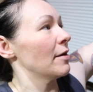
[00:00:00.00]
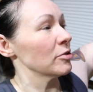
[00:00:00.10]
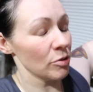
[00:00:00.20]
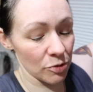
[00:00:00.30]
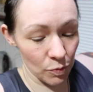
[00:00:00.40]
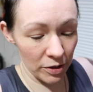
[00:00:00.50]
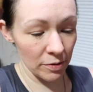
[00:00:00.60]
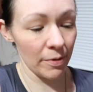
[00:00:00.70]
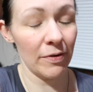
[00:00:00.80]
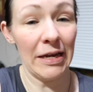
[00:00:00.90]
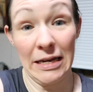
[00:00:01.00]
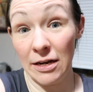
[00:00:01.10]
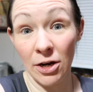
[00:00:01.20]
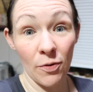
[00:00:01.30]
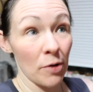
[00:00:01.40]
I was always weird about
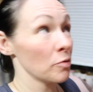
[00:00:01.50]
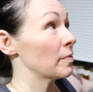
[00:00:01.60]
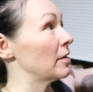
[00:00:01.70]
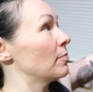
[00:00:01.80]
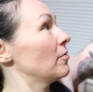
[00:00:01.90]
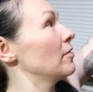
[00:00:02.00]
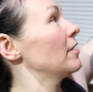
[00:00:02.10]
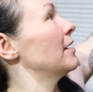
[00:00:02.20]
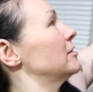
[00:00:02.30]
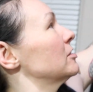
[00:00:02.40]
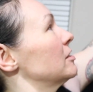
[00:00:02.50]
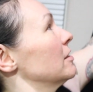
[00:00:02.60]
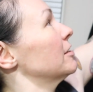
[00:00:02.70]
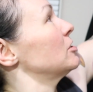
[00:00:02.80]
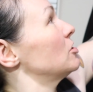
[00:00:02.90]
eating around people. I just
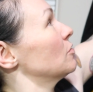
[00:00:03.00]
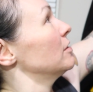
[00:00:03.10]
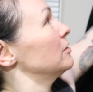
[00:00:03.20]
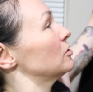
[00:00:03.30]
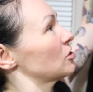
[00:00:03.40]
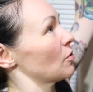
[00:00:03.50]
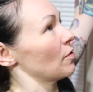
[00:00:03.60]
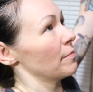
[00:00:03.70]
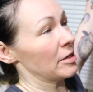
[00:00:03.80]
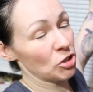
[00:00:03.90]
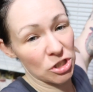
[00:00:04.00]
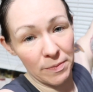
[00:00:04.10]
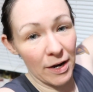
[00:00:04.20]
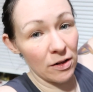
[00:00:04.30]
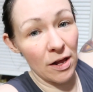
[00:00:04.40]
didn't like to do it. So, I mean, she
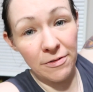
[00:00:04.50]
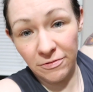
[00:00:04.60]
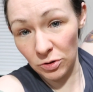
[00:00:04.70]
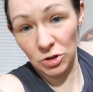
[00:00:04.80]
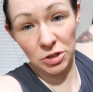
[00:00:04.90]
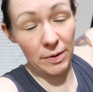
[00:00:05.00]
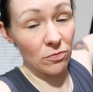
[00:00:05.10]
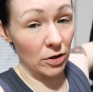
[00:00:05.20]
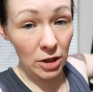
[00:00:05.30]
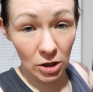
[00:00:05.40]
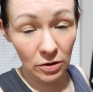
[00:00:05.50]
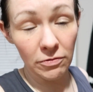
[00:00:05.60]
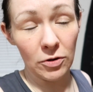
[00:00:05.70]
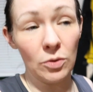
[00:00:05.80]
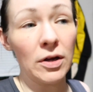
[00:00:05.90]
made a lot of food. She made really good
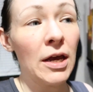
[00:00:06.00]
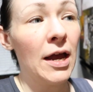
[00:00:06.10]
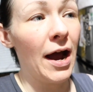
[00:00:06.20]
food.